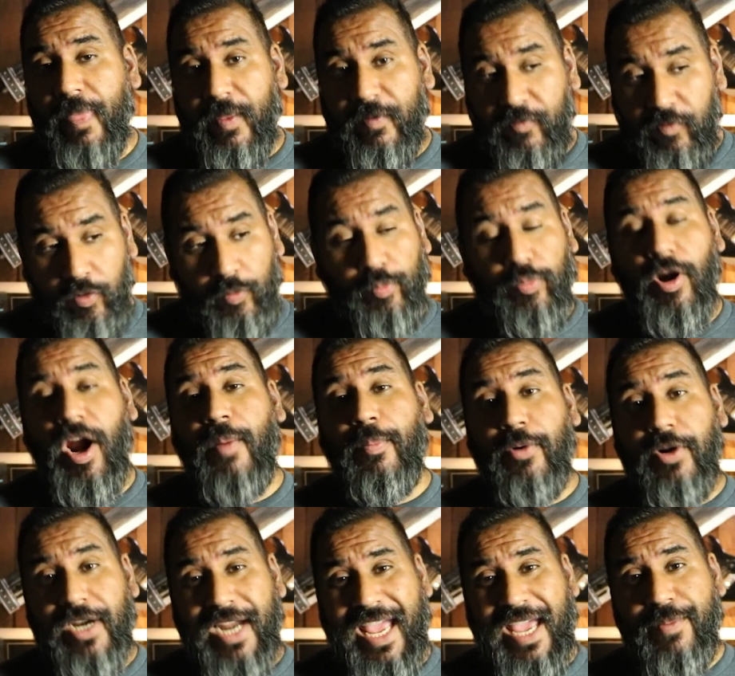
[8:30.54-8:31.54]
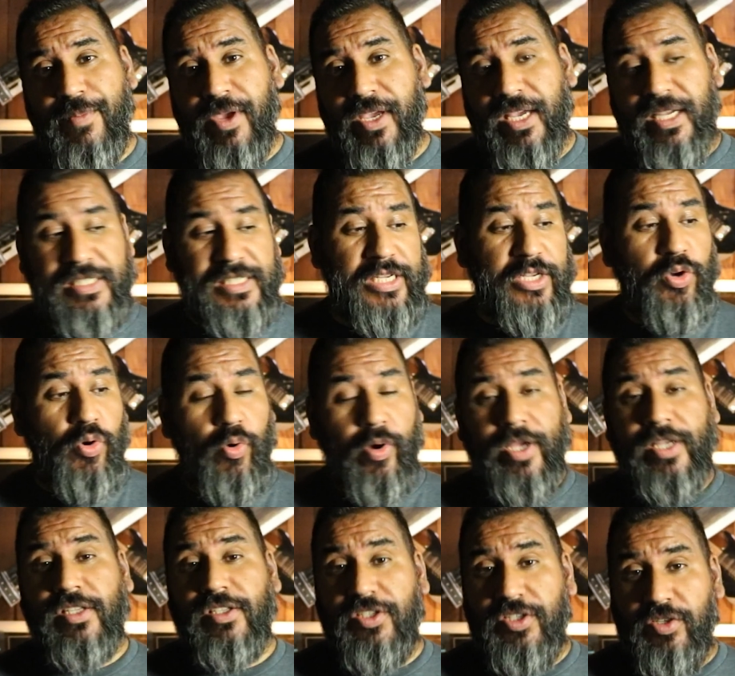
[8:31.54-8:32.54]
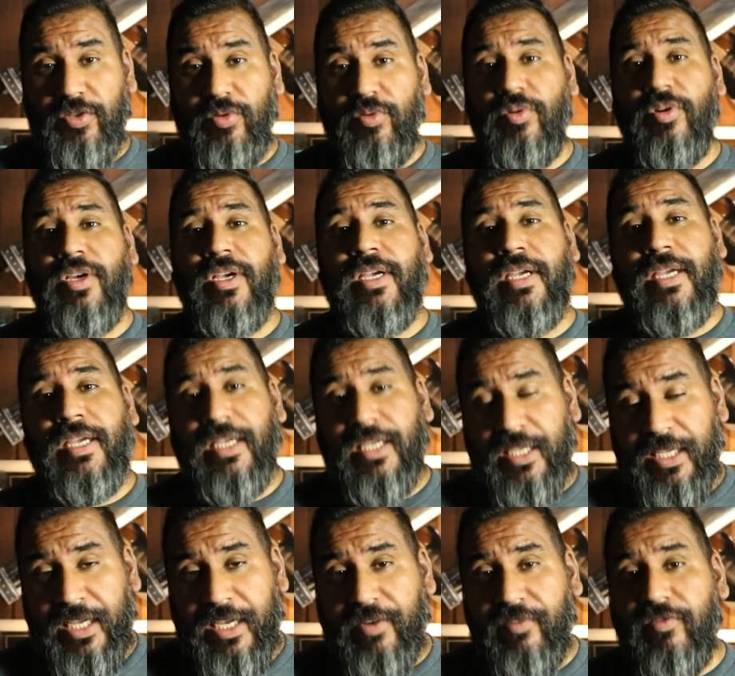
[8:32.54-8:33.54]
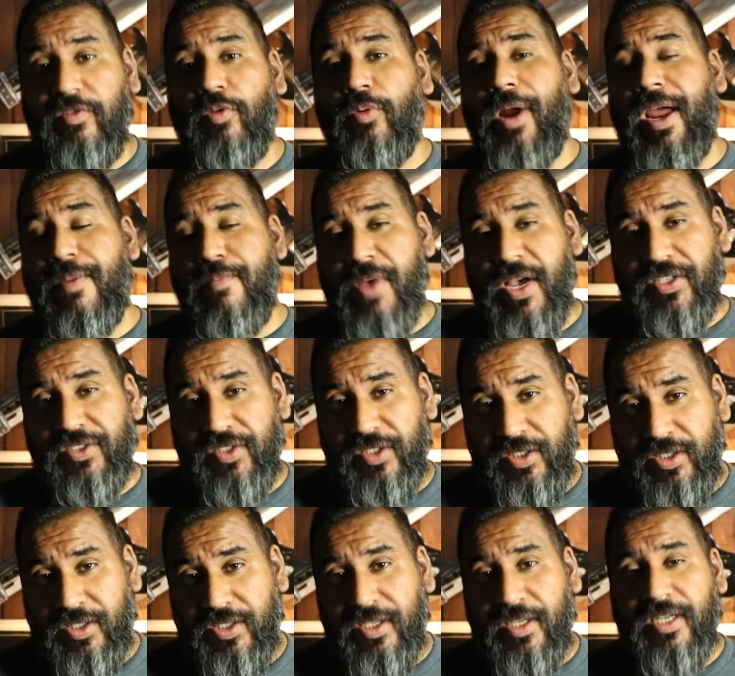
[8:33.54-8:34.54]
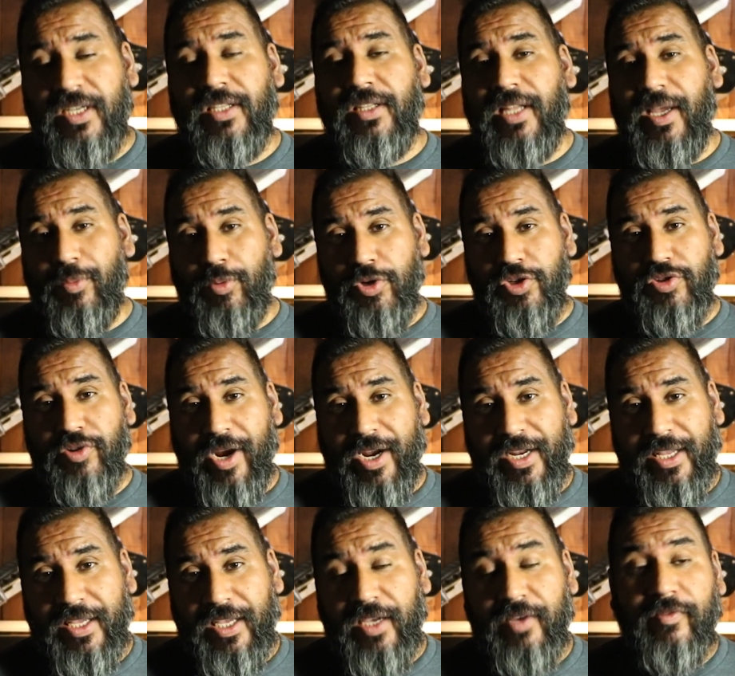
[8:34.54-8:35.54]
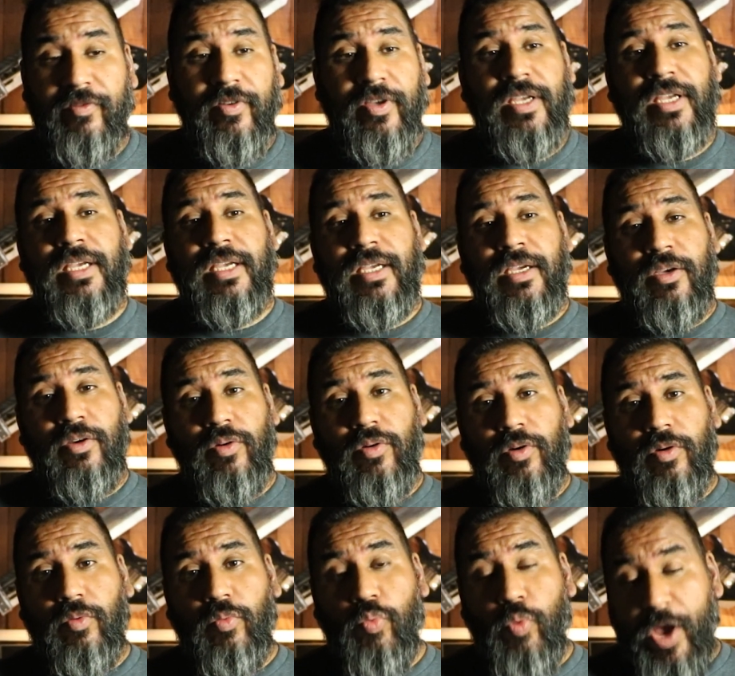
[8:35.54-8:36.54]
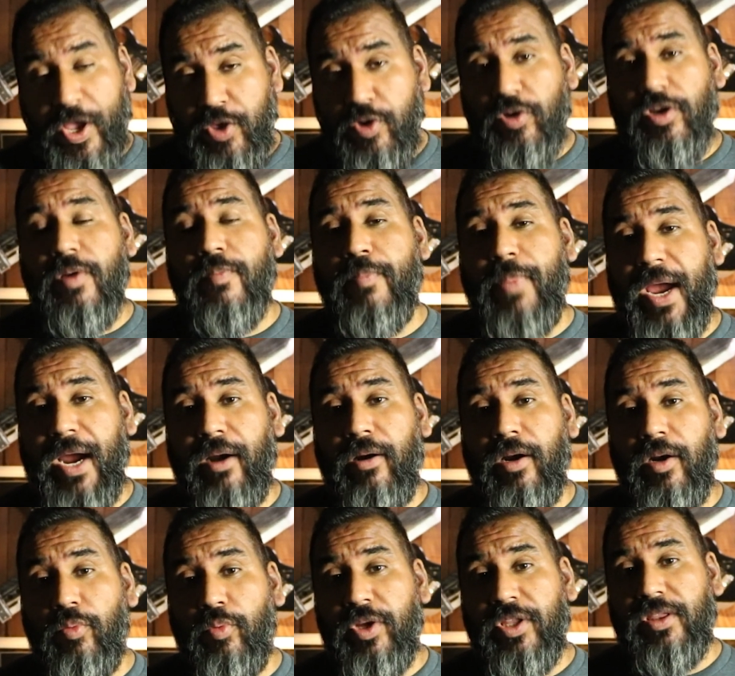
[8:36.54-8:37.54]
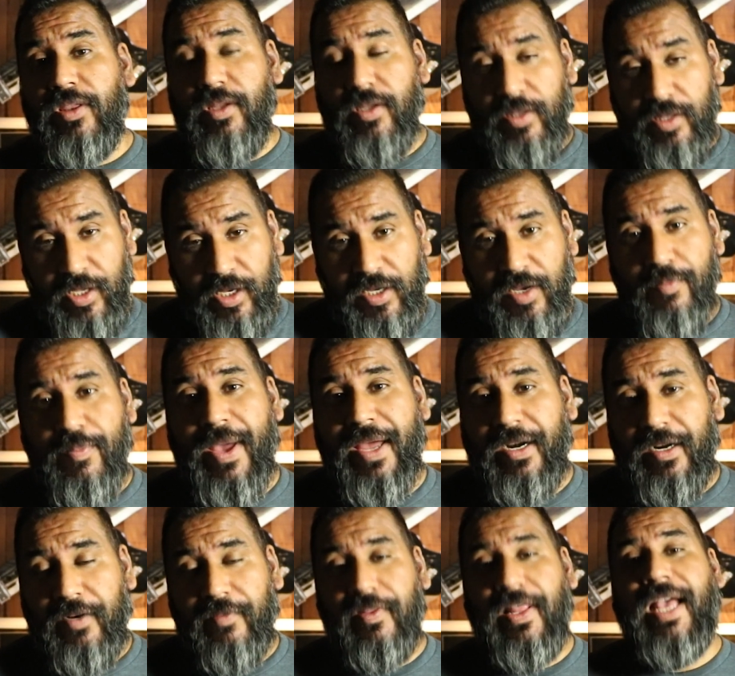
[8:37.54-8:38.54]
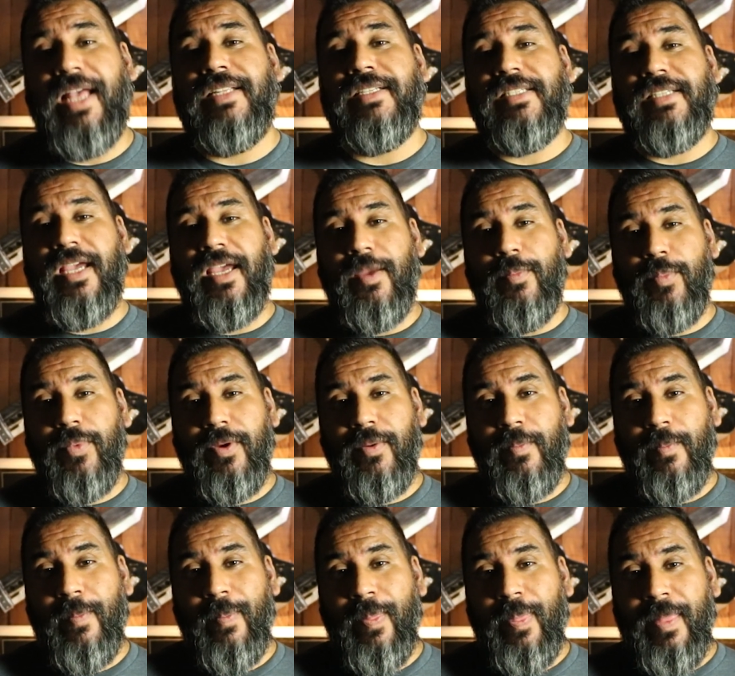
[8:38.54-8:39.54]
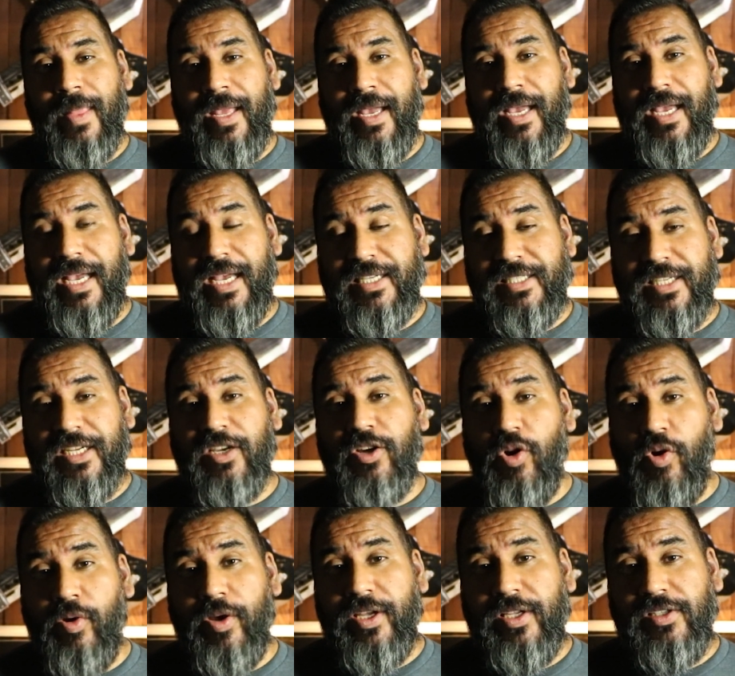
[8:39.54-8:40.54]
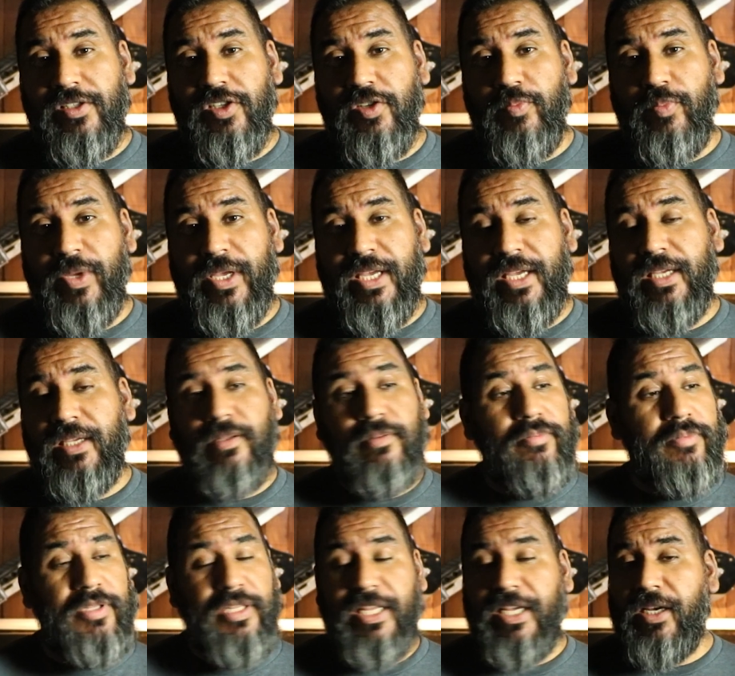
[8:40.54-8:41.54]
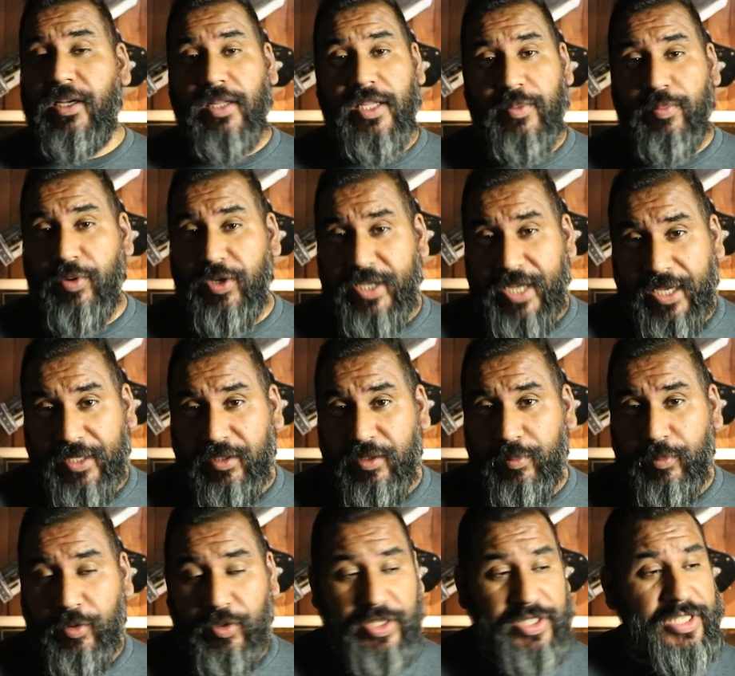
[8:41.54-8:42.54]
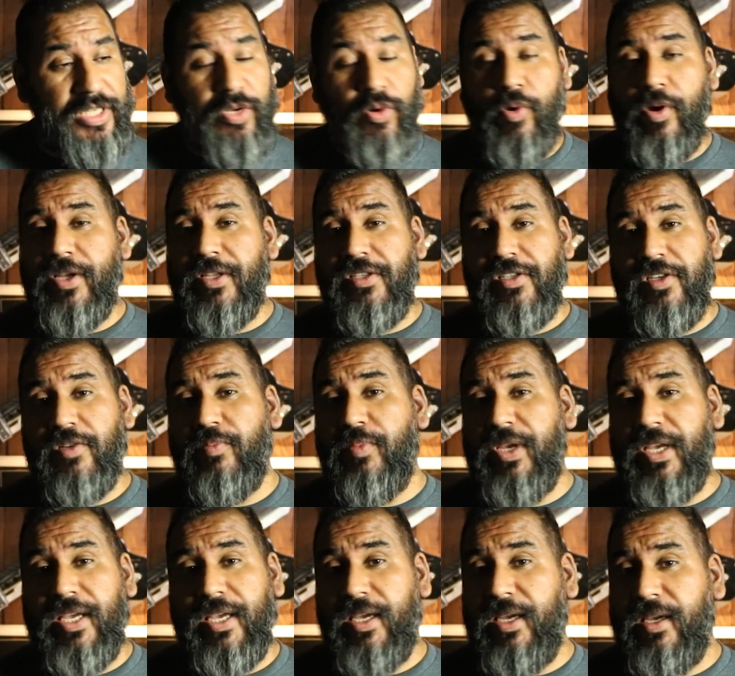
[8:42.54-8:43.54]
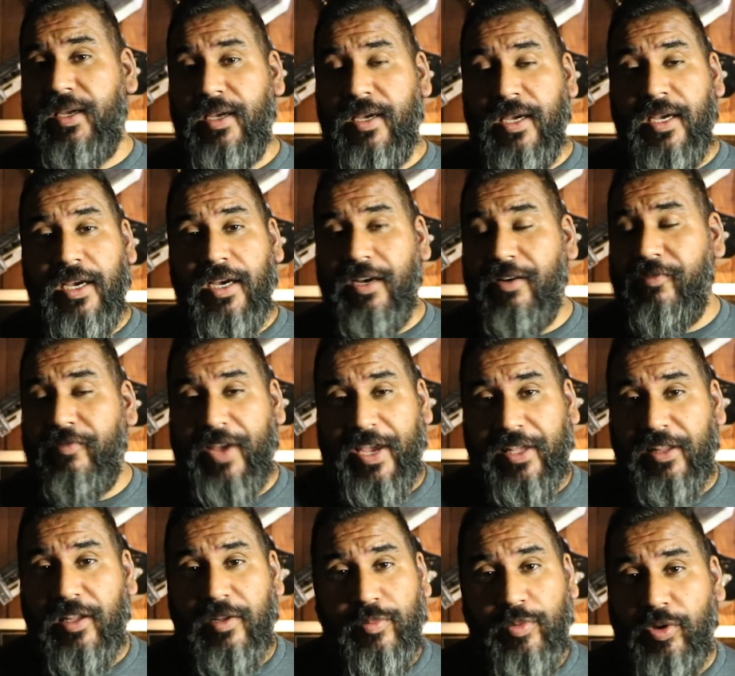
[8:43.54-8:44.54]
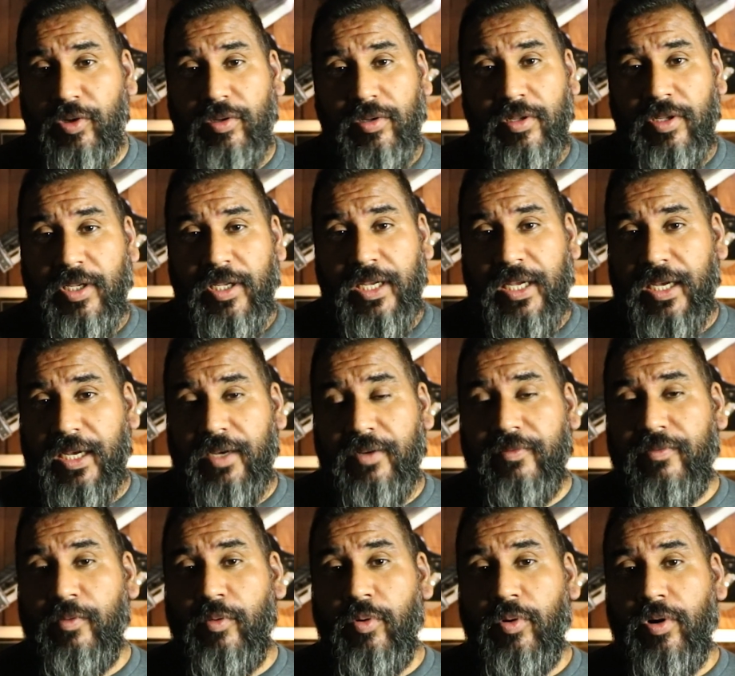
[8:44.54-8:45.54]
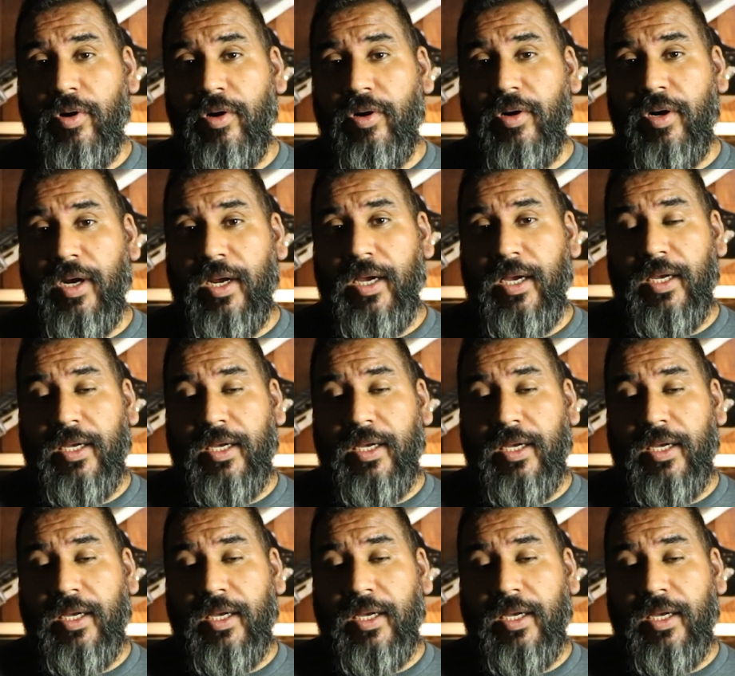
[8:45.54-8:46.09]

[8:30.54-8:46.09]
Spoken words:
for proper naming. Is it going to give the right message that we're trying to give when you compare it with the competitive landscape? Is it going to be legally protectable? Is it going to be available for